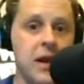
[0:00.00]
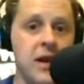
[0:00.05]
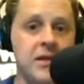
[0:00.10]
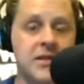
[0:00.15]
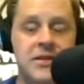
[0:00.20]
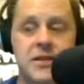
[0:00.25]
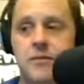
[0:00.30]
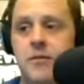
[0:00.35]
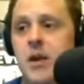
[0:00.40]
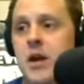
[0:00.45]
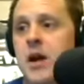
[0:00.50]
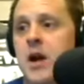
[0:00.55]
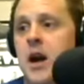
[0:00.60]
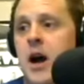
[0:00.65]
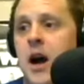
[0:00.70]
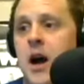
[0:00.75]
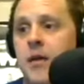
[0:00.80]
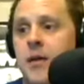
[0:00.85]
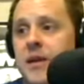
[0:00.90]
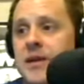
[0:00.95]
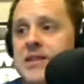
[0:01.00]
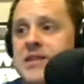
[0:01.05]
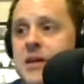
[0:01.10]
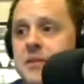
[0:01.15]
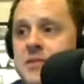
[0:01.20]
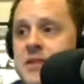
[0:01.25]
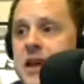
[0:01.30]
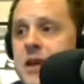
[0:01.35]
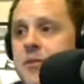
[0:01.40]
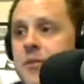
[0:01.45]
the ransom. Uh,
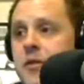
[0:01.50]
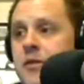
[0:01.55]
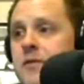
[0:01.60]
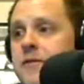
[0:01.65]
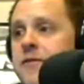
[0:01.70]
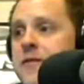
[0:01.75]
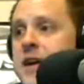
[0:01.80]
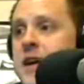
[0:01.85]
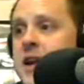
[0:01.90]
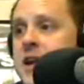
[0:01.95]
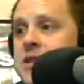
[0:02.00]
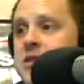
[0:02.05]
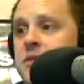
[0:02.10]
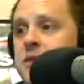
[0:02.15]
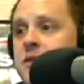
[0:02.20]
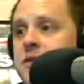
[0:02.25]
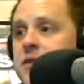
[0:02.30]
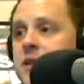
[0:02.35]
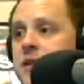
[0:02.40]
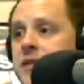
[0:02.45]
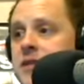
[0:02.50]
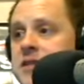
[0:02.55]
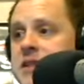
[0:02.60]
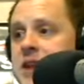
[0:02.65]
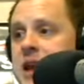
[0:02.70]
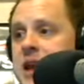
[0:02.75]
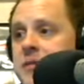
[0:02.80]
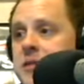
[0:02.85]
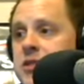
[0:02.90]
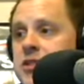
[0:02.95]
in September, FedEx
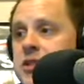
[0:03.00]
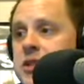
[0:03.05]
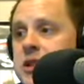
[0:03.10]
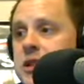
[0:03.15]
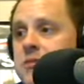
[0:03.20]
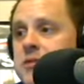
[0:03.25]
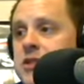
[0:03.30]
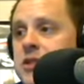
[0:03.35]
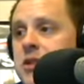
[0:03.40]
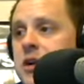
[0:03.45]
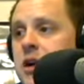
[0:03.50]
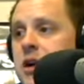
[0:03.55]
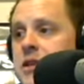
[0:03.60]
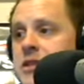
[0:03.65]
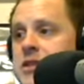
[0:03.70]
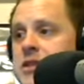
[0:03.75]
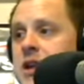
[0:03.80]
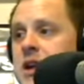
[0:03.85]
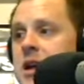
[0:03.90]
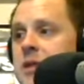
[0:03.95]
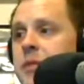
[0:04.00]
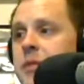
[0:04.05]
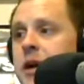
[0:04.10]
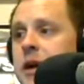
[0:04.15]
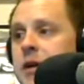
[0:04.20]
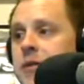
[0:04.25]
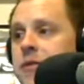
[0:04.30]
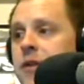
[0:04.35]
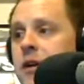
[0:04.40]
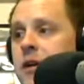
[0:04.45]
revealed the damage that was caused
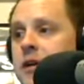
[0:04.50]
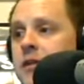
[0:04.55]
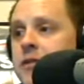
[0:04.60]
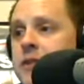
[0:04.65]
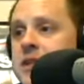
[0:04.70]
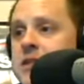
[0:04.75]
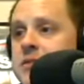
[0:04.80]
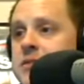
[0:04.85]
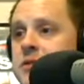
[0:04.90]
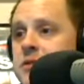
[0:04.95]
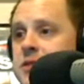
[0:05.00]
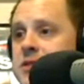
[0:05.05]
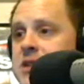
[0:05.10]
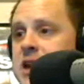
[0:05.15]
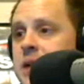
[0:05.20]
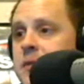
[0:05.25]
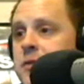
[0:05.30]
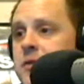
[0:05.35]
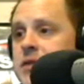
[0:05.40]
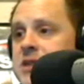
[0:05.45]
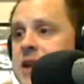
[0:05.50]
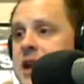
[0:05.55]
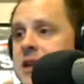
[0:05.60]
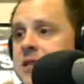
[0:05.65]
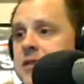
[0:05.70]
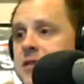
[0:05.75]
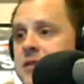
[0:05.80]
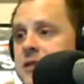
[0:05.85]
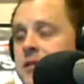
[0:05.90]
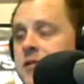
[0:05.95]
by falling victim to a cyber
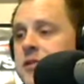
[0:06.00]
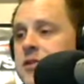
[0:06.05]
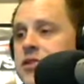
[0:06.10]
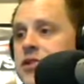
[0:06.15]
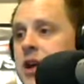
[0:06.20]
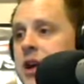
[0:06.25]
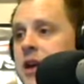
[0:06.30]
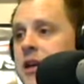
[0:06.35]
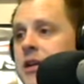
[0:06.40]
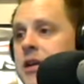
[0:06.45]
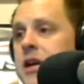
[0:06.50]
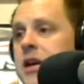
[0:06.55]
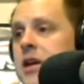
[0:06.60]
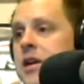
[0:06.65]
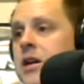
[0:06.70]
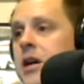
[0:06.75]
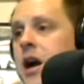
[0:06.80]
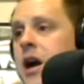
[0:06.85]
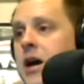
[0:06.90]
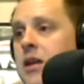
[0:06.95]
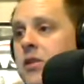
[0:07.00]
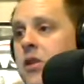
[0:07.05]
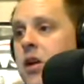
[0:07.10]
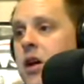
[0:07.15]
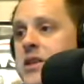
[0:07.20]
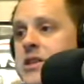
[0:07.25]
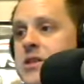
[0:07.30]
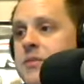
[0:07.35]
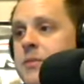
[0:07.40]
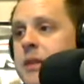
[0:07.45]
attack. The delivery giant uh,
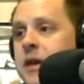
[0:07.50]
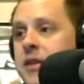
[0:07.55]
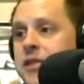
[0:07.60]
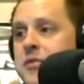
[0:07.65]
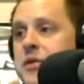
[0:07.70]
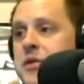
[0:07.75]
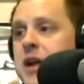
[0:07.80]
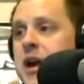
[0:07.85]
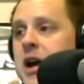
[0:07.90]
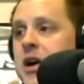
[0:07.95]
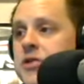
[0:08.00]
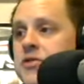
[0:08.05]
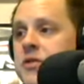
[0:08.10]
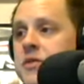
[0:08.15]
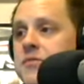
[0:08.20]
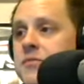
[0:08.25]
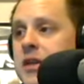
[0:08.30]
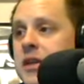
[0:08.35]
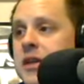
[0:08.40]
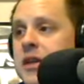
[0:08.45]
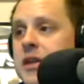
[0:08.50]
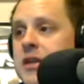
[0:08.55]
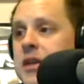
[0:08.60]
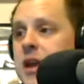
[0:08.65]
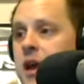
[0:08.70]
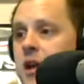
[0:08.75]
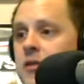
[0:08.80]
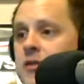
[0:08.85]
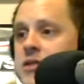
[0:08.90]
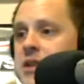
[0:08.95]
lost about $300
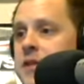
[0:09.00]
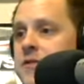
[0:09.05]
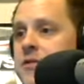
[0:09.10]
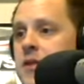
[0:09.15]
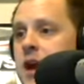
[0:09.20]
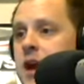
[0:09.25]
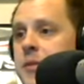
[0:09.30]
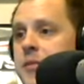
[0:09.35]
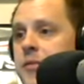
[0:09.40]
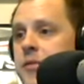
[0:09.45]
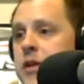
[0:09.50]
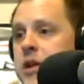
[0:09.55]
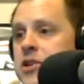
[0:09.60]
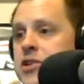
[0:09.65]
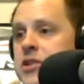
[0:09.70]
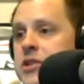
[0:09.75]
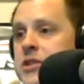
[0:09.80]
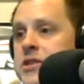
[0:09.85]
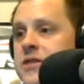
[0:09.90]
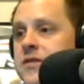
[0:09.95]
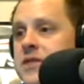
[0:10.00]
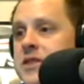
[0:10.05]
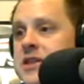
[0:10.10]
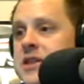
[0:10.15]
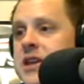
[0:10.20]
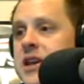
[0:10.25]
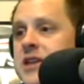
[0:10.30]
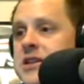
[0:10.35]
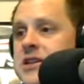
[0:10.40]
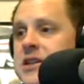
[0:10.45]
million after operations of
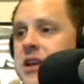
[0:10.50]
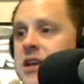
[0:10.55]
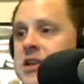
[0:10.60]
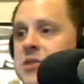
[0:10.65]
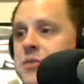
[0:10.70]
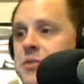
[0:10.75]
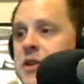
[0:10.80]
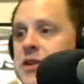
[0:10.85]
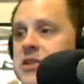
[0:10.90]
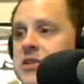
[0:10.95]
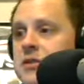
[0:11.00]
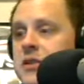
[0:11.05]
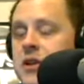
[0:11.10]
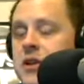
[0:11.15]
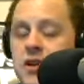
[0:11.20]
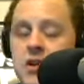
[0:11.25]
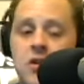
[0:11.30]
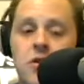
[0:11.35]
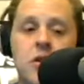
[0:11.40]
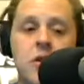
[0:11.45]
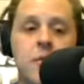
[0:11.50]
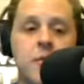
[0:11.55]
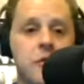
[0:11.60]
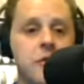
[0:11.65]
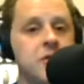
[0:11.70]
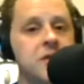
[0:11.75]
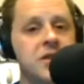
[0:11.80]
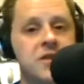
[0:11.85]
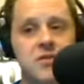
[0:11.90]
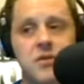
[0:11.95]
the TNT Express unit in
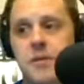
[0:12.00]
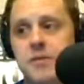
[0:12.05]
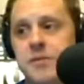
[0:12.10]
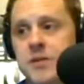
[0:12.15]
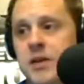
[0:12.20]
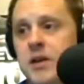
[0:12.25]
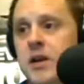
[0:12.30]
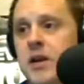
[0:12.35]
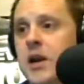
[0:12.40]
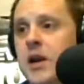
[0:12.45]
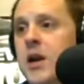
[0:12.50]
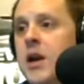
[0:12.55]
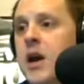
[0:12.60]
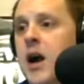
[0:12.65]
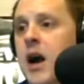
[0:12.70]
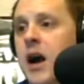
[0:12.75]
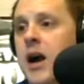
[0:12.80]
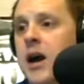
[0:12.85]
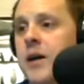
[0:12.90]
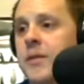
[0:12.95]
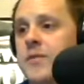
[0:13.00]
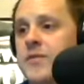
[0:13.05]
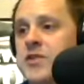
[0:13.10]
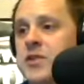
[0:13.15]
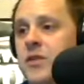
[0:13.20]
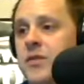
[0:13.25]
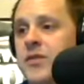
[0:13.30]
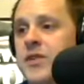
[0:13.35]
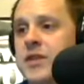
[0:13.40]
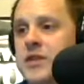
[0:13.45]
Europe were disrupted.
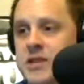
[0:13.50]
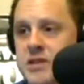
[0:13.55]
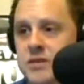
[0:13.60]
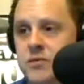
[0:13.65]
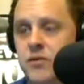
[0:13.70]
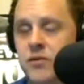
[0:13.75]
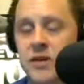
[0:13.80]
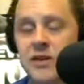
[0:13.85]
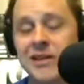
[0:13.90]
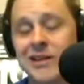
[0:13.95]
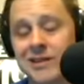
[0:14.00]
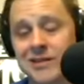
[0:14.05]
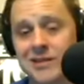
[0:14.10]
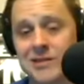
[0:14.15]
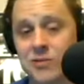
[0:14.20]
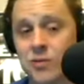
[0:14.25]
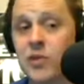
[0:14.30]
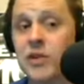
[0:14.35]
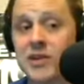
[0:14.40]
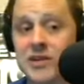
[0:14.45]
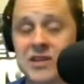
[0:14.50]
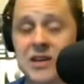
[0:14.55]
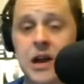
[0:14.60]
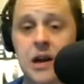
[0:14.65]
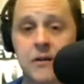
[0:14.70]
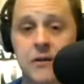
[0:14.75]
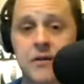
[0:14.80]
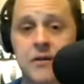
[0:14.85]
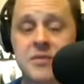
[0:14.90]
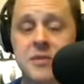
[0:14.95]
Um, so this is real, real
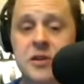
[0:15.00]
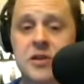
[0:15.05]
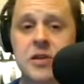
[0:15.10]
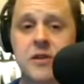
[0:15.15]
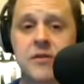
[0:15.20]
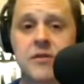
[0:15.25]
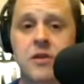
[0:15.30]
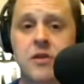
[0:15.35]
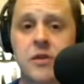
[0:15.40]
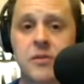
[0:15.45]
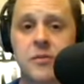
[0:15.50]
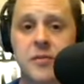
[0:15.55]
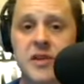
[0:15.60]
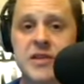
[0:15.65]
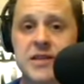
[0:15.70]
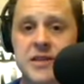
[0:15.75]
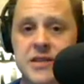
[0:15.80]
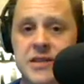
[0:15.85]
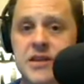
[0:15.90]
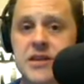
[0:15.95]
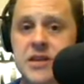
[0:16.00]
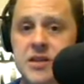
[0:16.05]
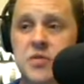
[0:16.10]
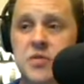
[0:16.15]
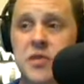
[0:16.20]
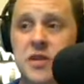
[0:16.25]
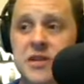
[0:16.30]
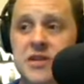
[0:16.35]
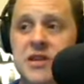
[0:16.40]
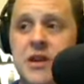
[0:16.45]
stuff, especially if you own a business.
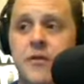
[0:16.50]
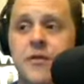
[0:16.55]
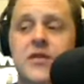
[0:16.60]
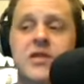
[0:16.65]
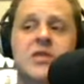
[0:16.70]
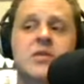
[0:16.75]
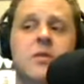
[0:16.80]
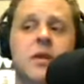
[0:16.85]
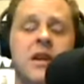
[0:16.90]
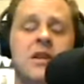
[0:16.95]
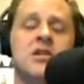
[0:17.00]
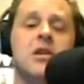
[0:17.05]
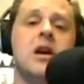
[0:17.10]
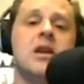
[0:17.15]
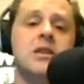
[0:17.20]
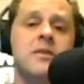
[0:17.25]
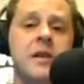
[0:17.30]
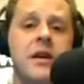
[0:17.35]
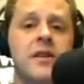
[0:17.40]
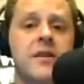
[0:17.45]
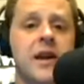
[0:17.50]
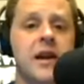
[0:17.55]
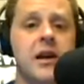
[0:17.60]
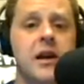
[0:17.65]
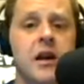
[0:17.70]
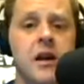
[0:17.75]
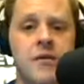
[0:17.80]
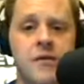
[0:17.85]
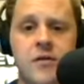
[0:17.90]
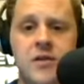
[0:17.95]
This is real stuff. And this is what I talked about at
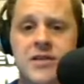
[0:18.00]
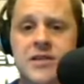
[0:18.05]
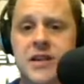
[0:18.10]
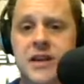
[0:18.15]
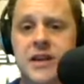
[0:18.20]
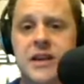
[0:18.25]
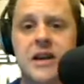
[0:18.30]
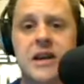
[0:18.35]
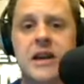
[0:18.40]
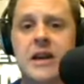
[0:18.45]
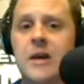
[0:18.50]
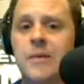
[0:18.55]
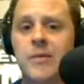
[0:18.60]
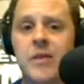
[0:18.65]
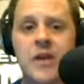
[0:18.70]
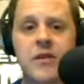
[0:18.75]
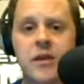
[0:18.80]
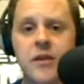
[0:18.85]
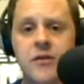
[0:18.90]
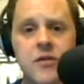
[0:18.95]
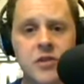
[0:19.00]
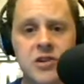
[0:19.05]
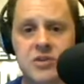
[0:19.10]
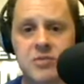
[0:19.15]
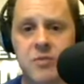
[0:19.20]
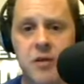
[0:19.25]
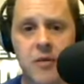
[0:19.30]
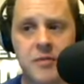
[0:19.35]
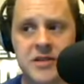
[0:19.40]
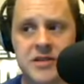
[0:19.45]
that conference. Like, even if
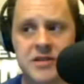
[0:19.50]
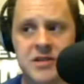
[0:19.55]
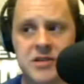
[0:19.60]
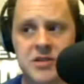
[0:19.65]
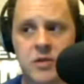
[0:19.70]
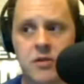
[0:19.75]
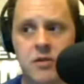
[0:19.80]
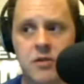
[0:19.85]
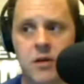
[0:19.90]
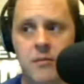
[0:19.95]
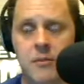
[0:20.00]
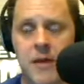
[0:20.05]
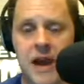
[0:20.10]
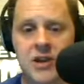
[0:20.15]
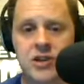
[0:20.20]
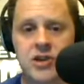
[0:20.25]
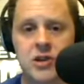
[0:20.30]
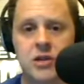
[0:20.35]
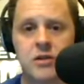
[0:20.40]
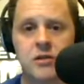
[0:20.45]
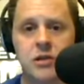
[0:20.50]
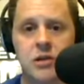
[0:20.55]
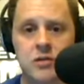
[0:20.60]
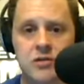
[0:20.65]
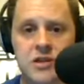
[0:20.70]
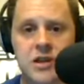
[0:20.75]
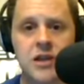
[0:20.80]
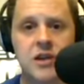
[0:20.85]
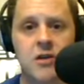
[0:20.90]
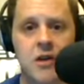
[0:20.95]
you're a small business owner, imagine
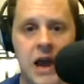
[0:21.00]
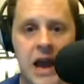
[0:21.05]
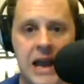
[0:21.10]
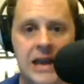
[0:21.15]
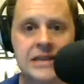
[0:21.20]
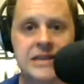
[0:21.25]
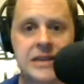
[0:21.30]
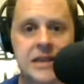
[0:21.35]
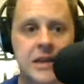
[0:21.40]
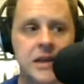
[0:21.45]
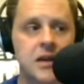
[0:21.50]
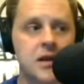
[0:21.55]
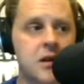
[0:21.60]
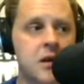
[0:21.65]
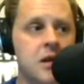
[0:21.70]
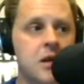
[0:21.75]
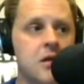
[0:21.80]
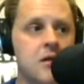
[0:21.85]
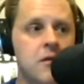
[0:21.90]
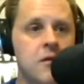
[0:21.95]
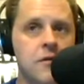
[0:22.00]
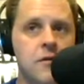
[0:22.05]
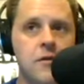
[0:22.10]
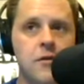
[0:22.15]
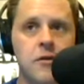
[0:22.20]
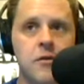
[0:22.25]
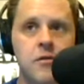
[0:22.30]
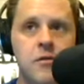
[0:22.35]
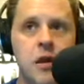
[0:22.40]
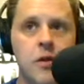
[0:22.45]
losing your IT
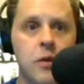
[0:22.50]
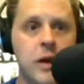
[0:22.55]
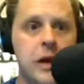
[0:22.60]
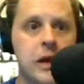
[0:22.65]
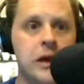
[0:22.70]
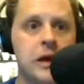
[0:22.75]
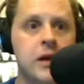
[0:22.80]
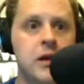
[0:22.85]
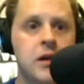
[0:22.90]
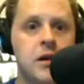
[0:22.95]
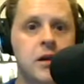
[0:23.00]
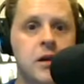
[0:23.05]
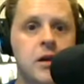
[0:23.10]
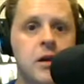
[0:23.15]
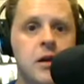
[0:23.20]
for a week.